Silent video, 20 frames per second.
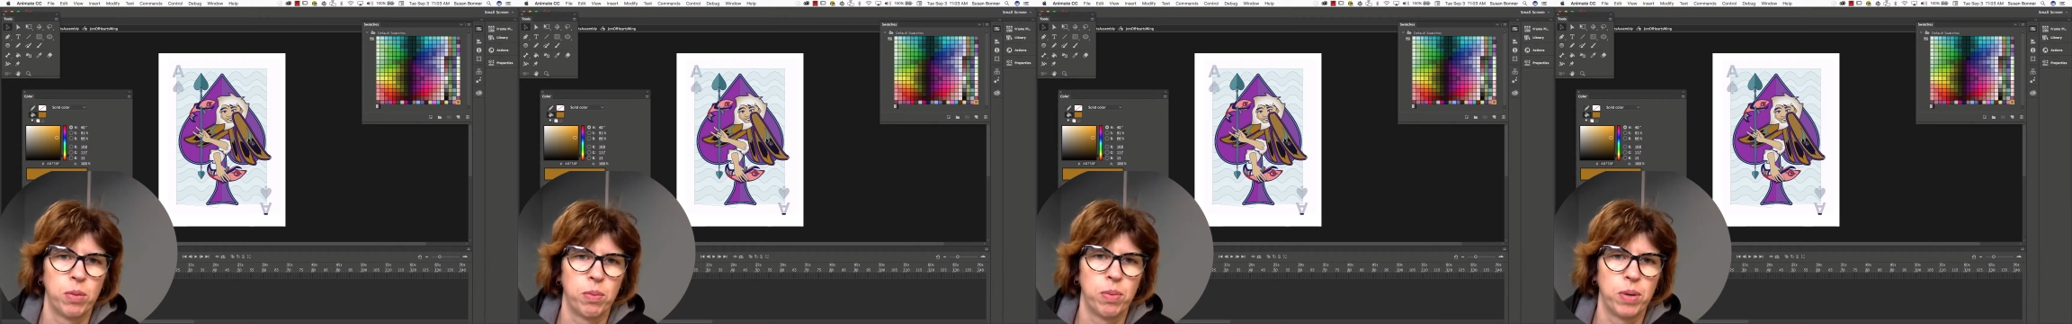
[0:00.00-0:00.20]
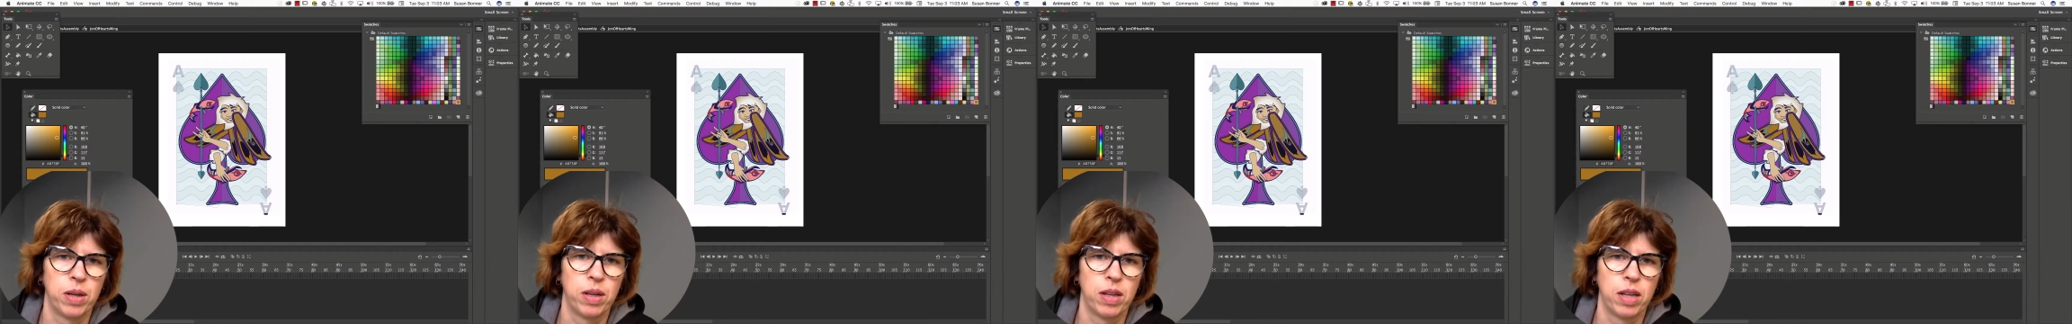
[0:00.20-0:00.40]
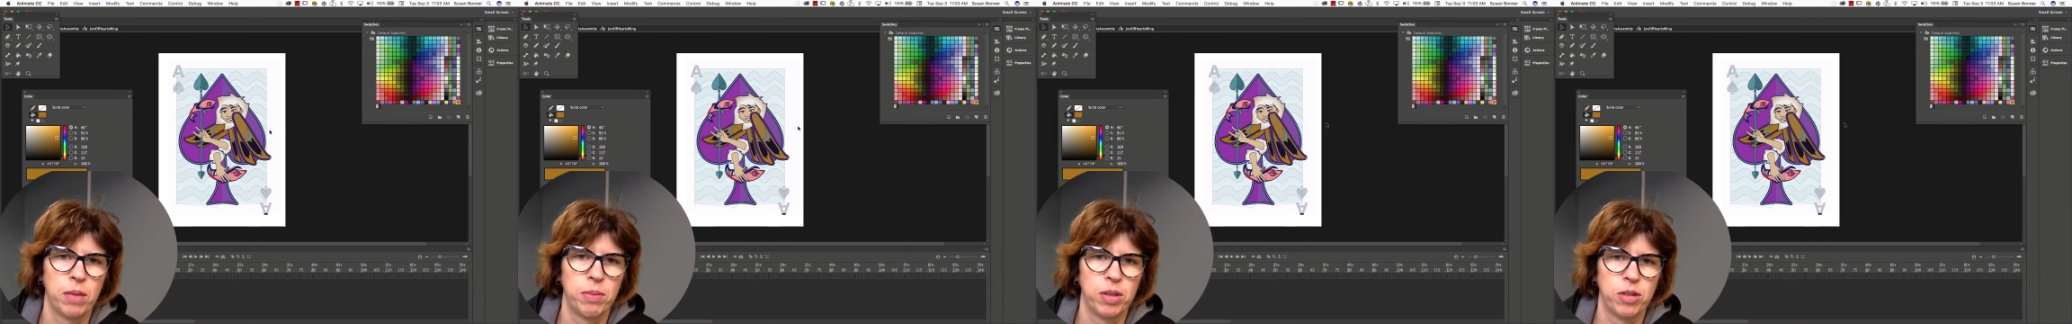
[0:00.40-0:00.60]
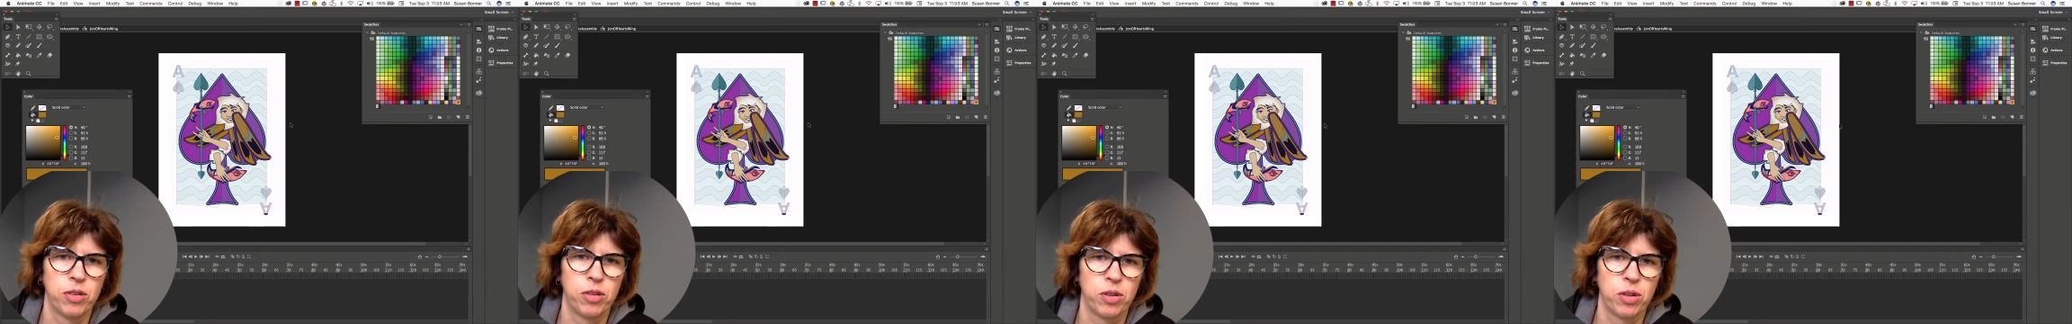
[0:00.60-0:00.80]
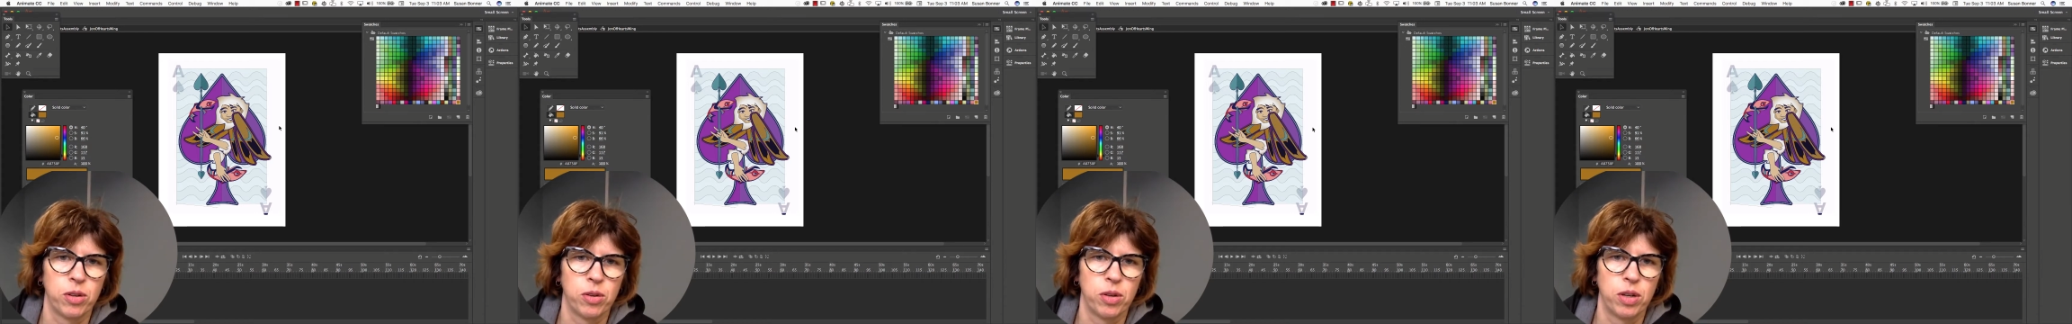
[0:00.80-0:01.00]
but let me
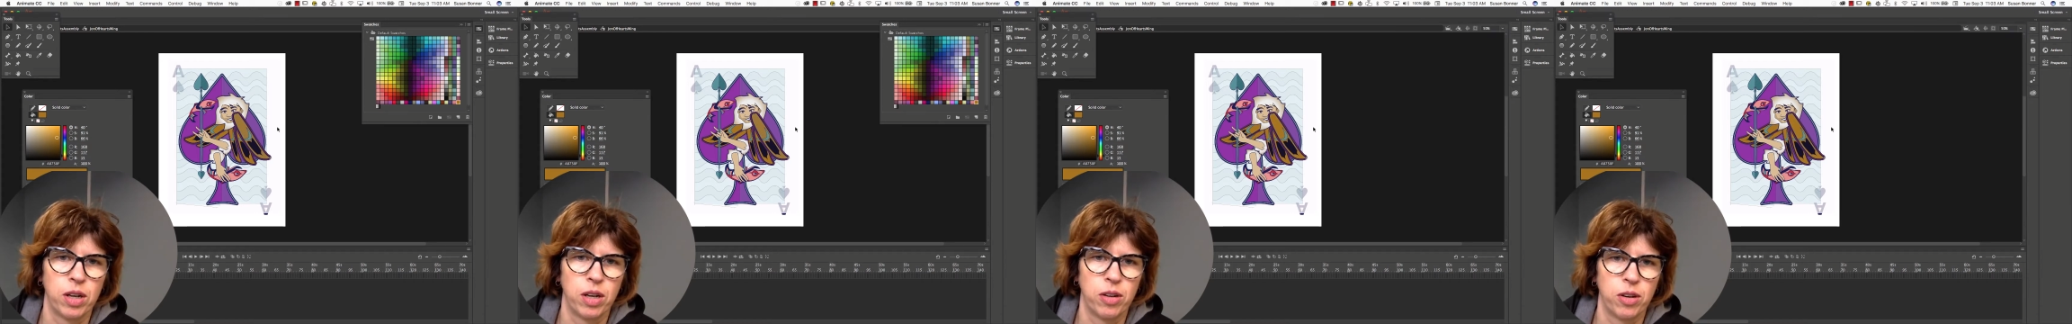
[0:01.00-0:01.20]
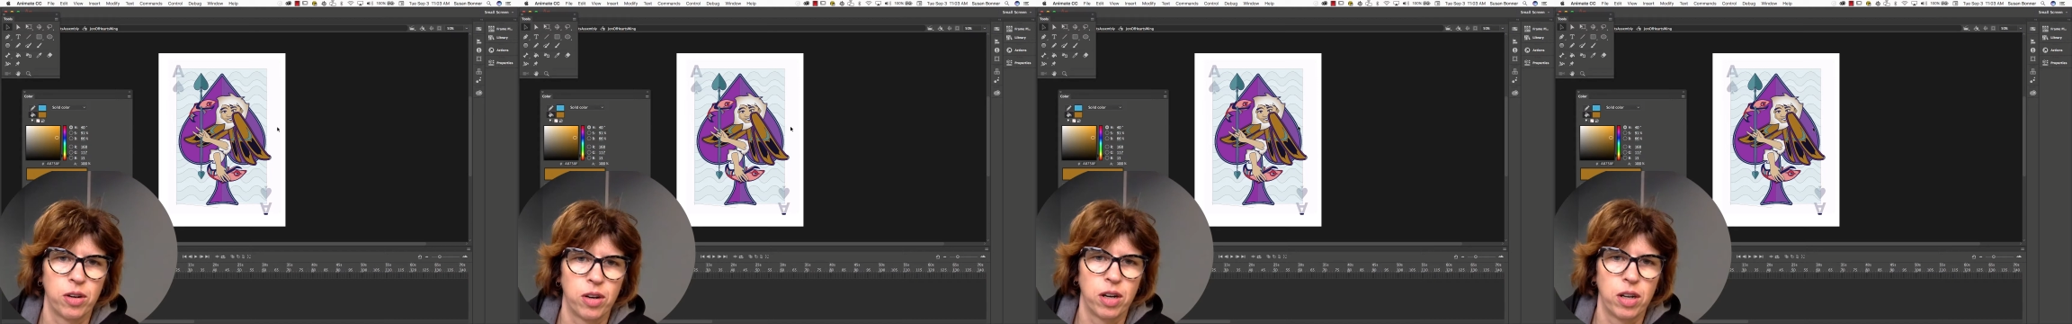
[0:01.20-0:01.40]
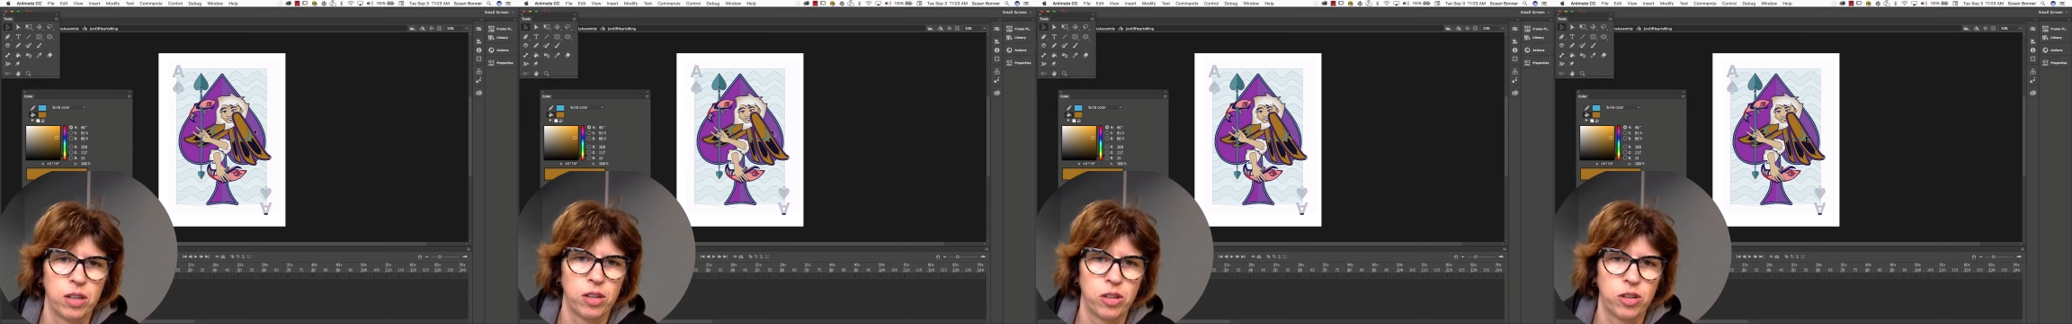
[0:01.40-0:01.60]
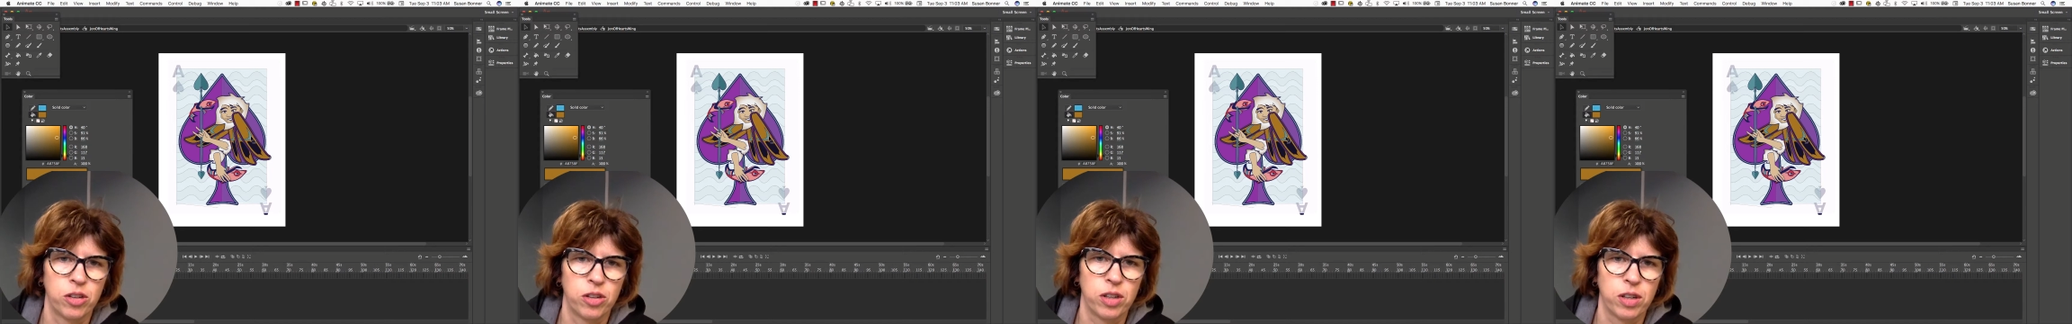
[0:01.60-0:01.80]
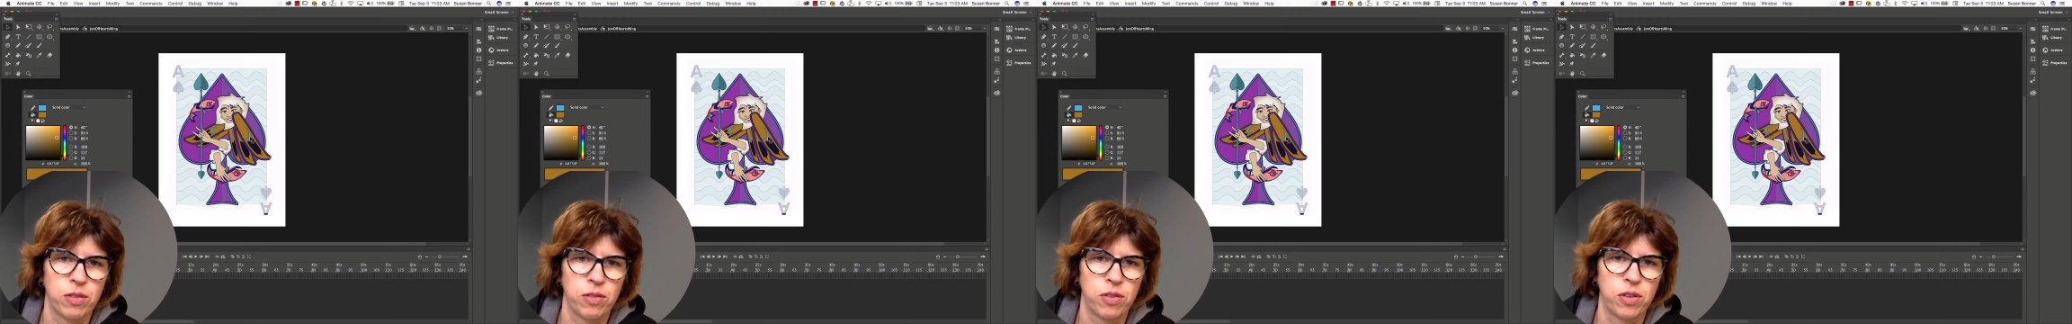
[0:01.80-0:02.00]
show you another color
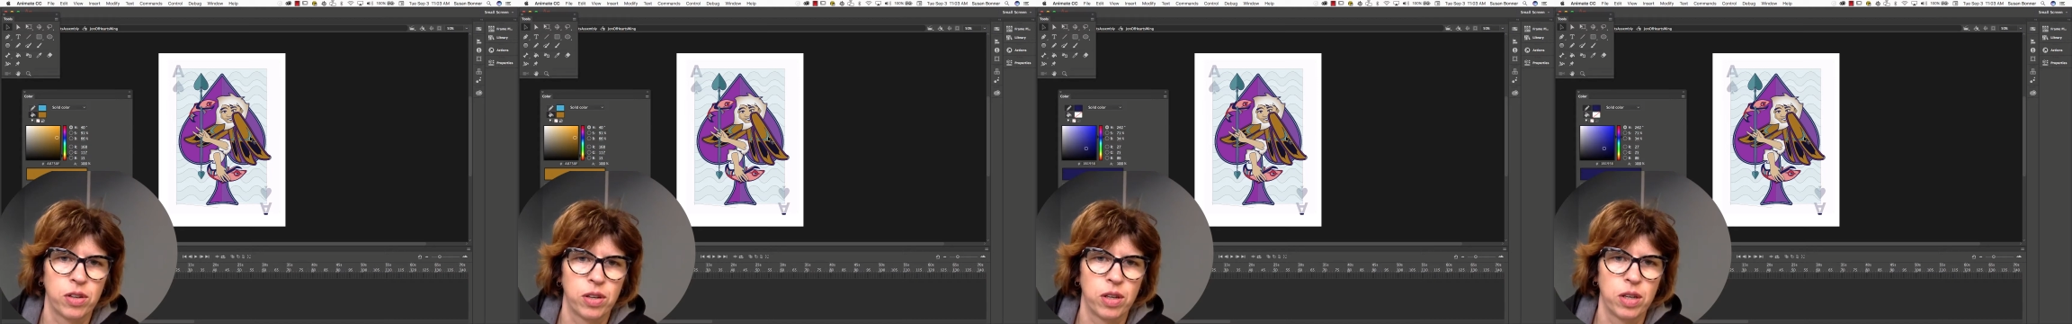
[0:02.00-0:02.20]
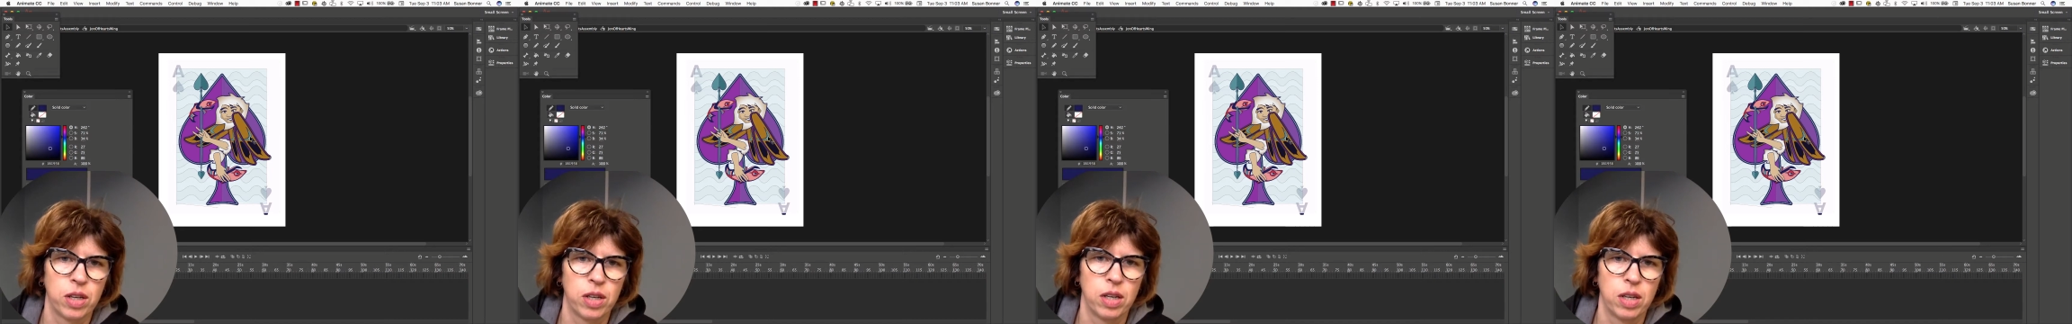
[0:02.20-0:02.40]
shift,